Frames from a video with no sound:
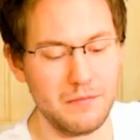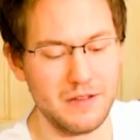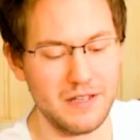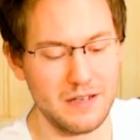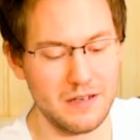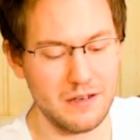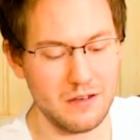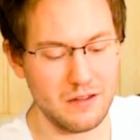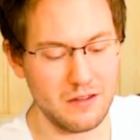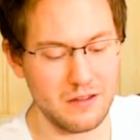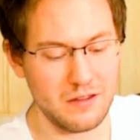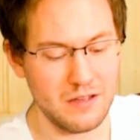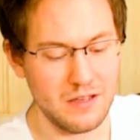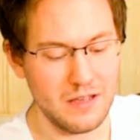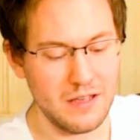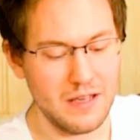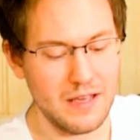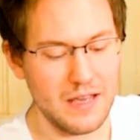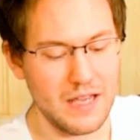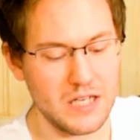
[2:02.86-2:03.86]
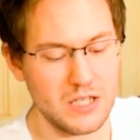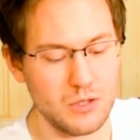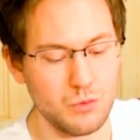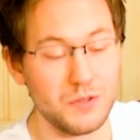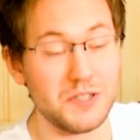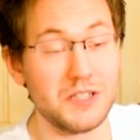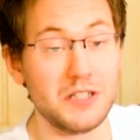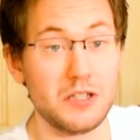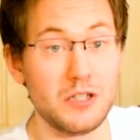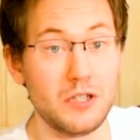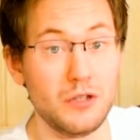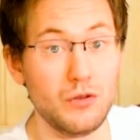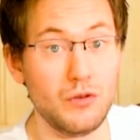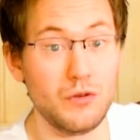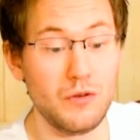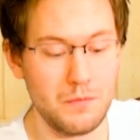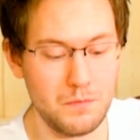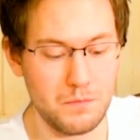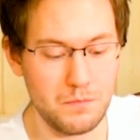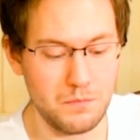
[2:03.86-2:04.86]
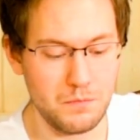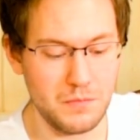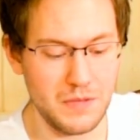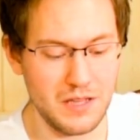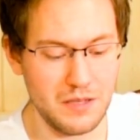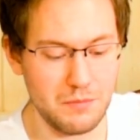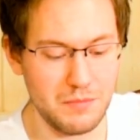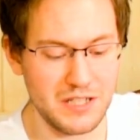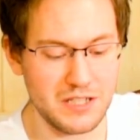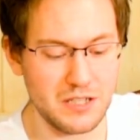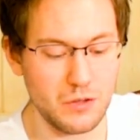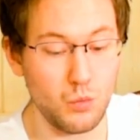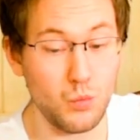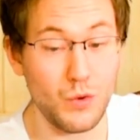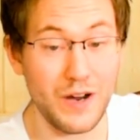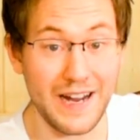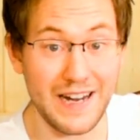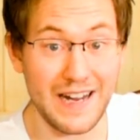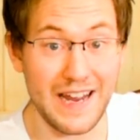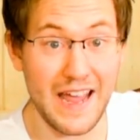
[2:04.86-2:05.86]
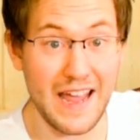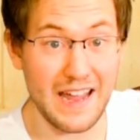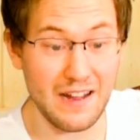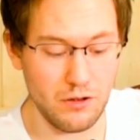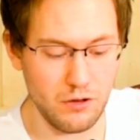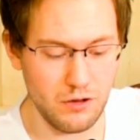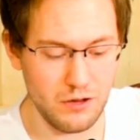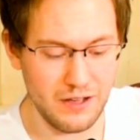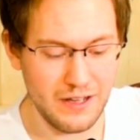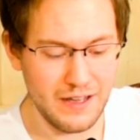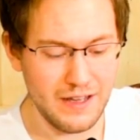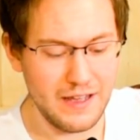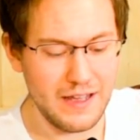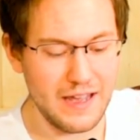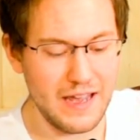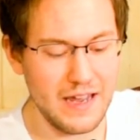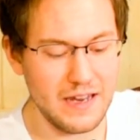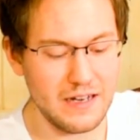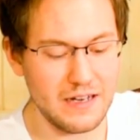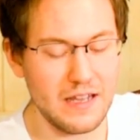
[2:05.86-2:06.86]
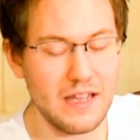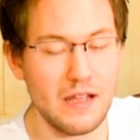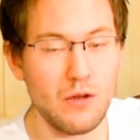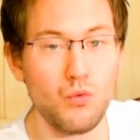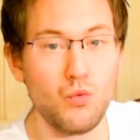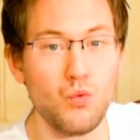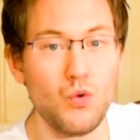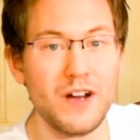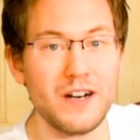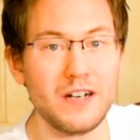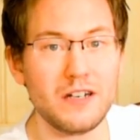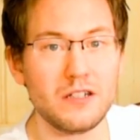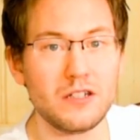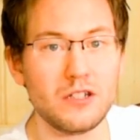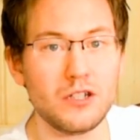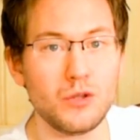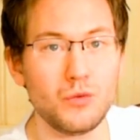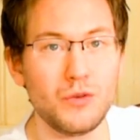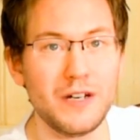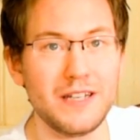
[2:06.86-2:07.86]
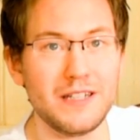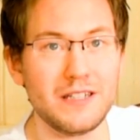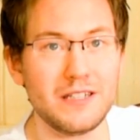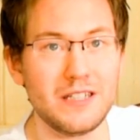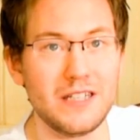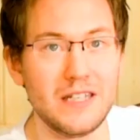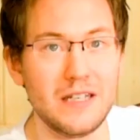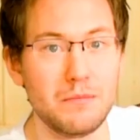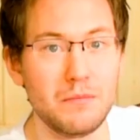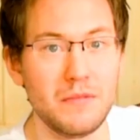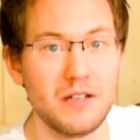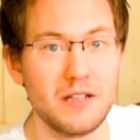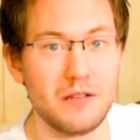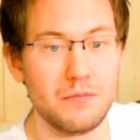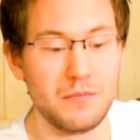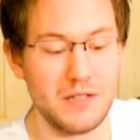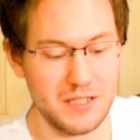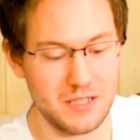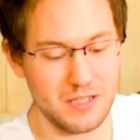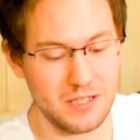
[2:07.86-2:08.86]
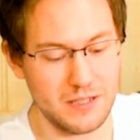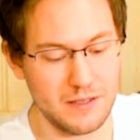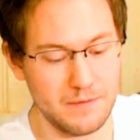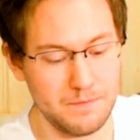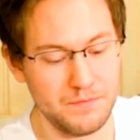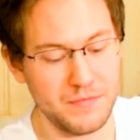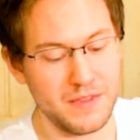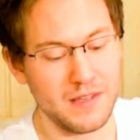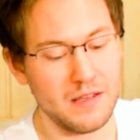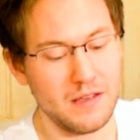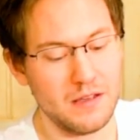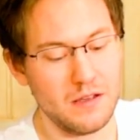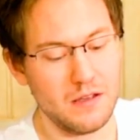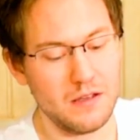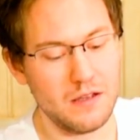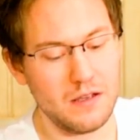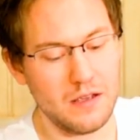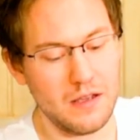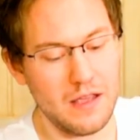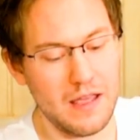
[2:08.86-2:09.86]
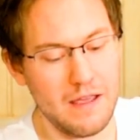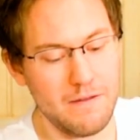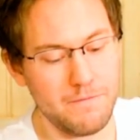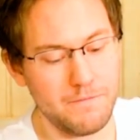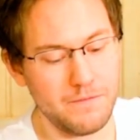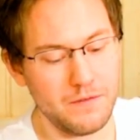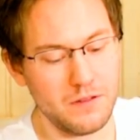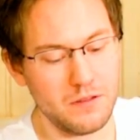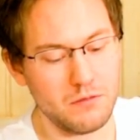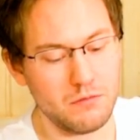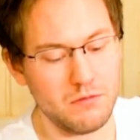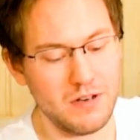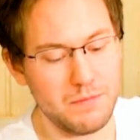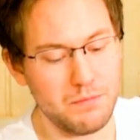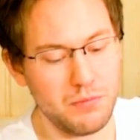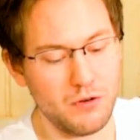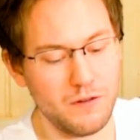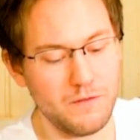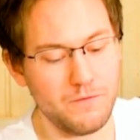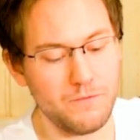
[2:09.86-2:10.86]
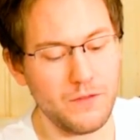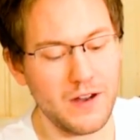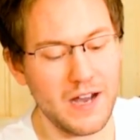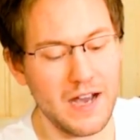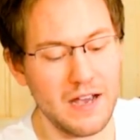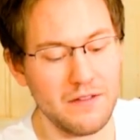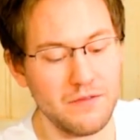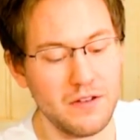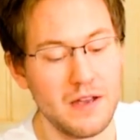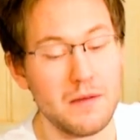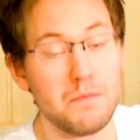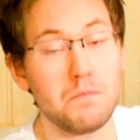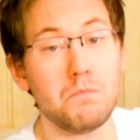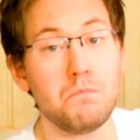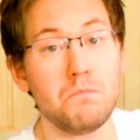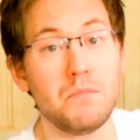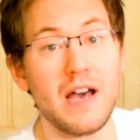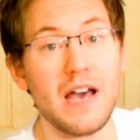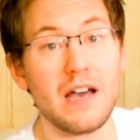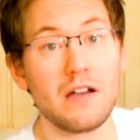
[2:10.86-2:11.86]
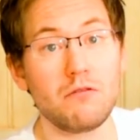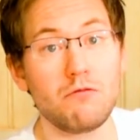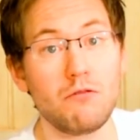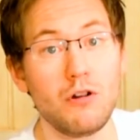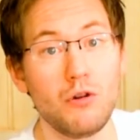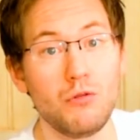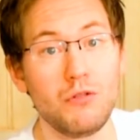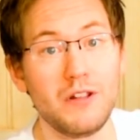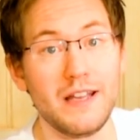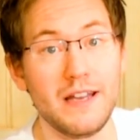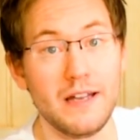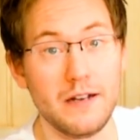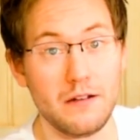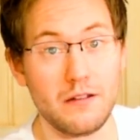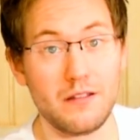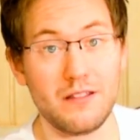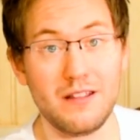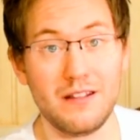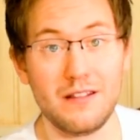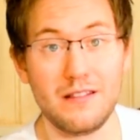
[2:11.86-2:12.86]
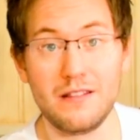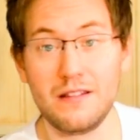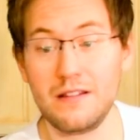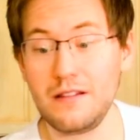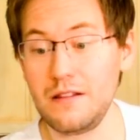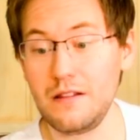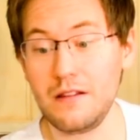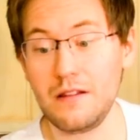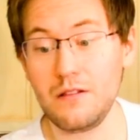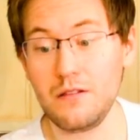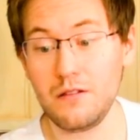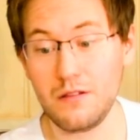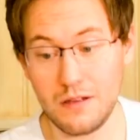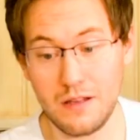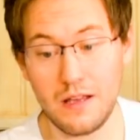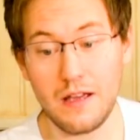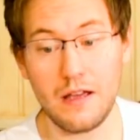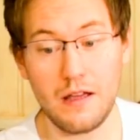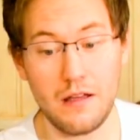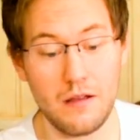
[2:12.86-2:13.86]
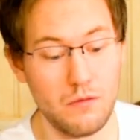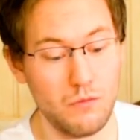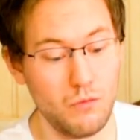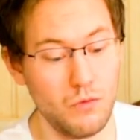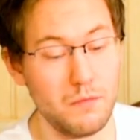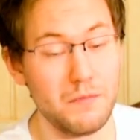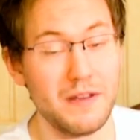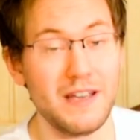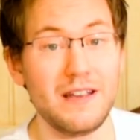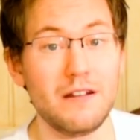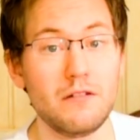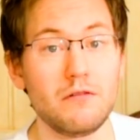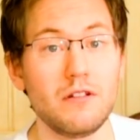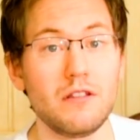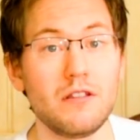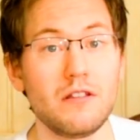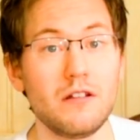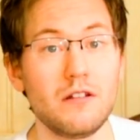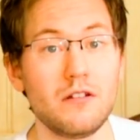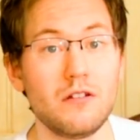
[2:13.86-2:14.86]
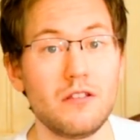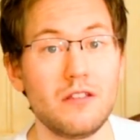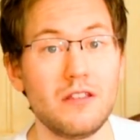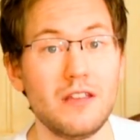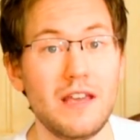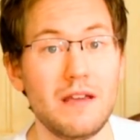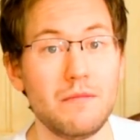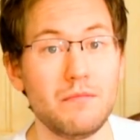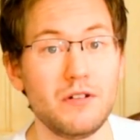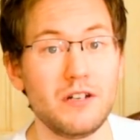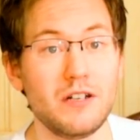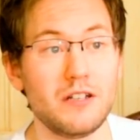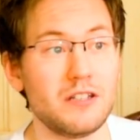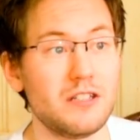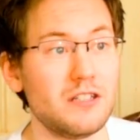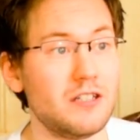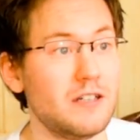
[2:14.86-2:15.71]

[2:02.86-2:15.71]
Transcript: lens, a 22 millimeter wide angle, and a 120 millimeter f3.5 macro lens. And it will be interesting to see, but